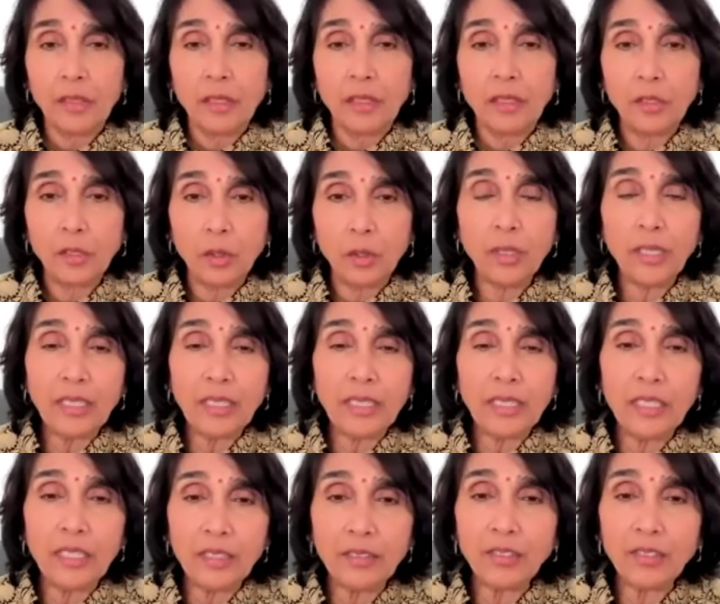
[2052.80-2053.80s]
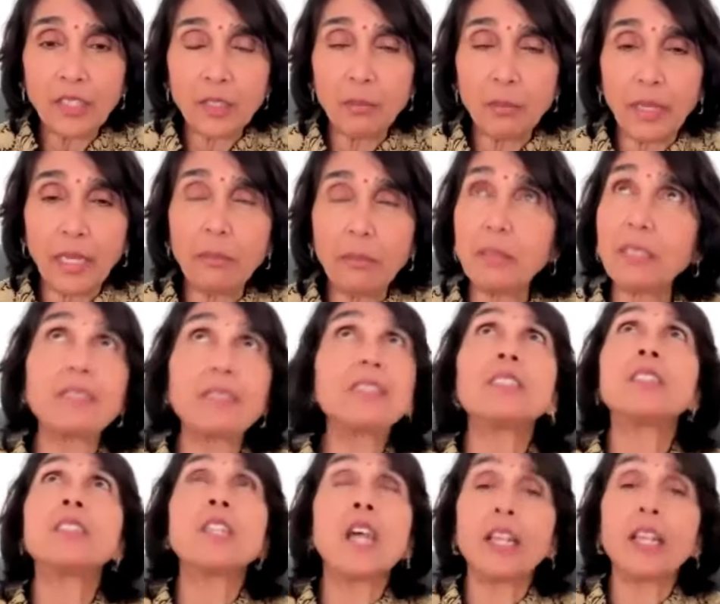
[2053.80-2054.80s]
Though he delivers babies,
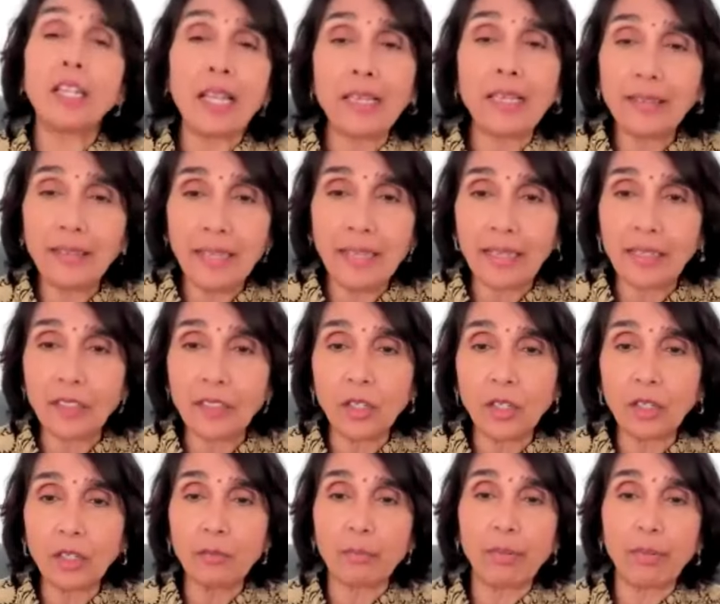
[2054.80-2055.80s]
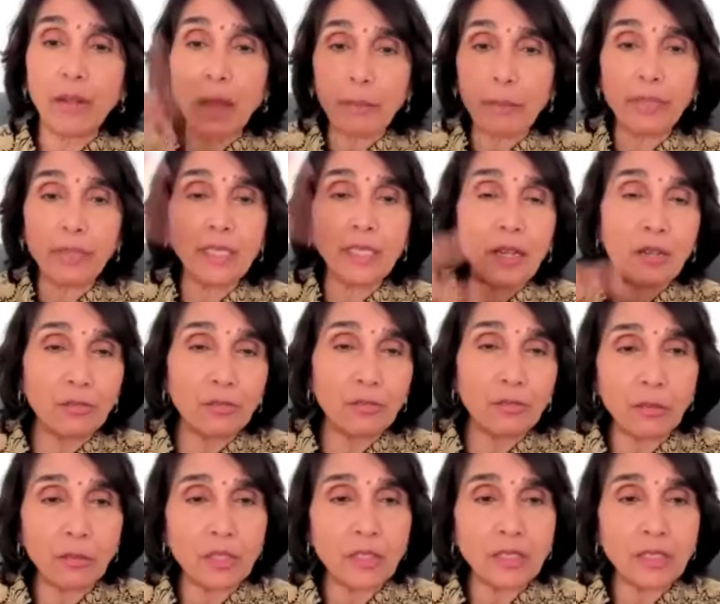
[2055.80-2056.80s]
it's not like that, not plopping down
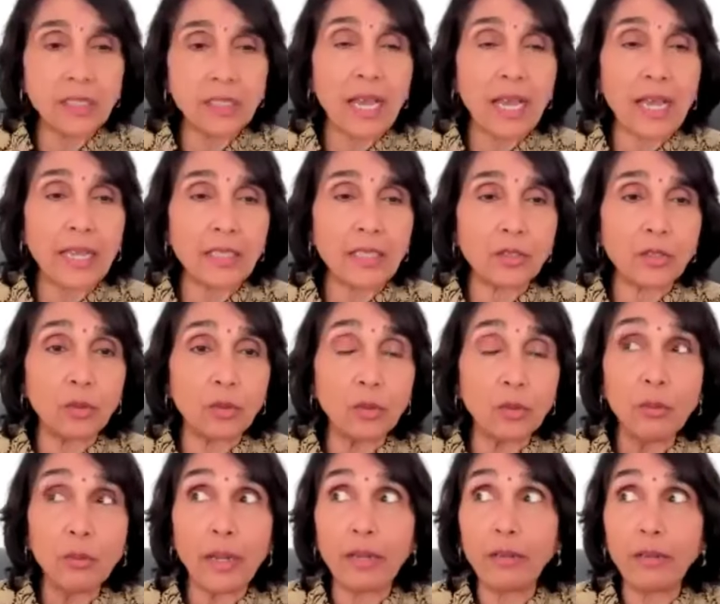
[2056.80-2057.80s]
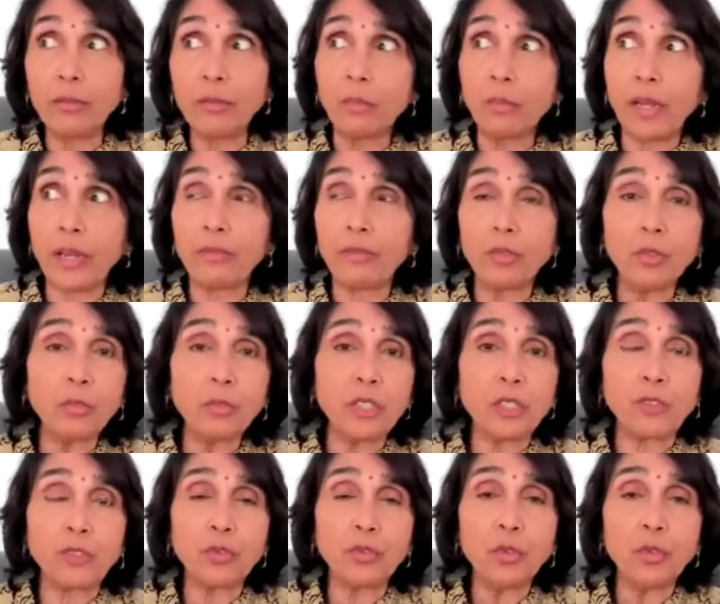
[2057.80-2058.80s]
from the sky. So, oh, my room
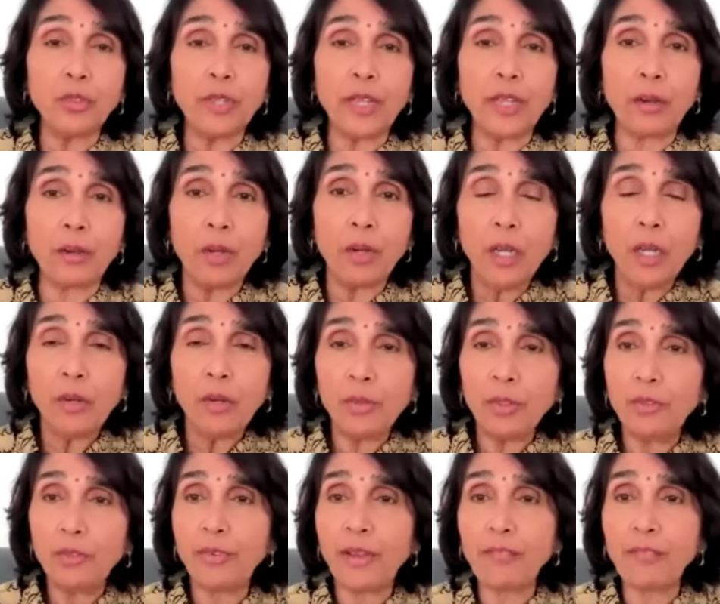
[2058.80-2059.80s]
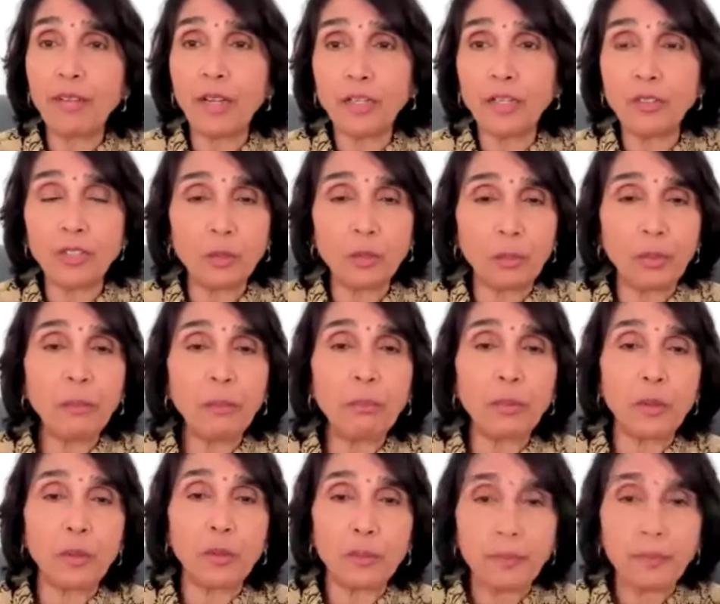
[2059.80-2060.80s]
is full now with 500
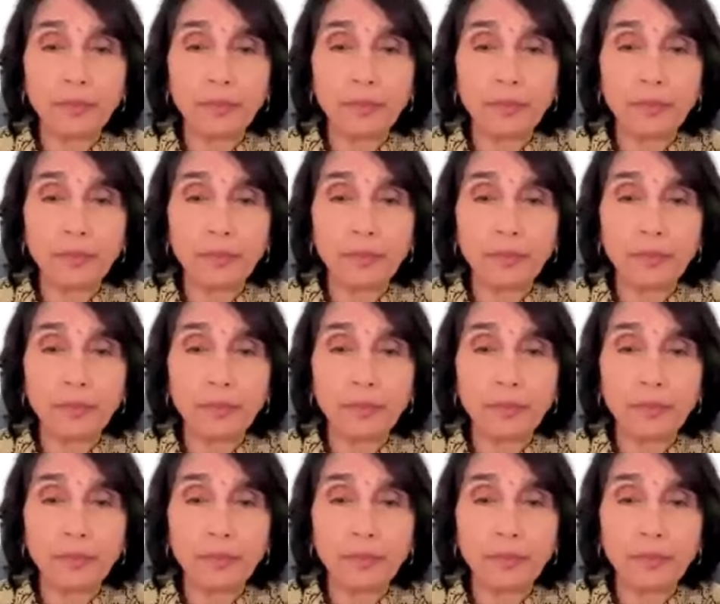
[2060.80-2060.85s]
people.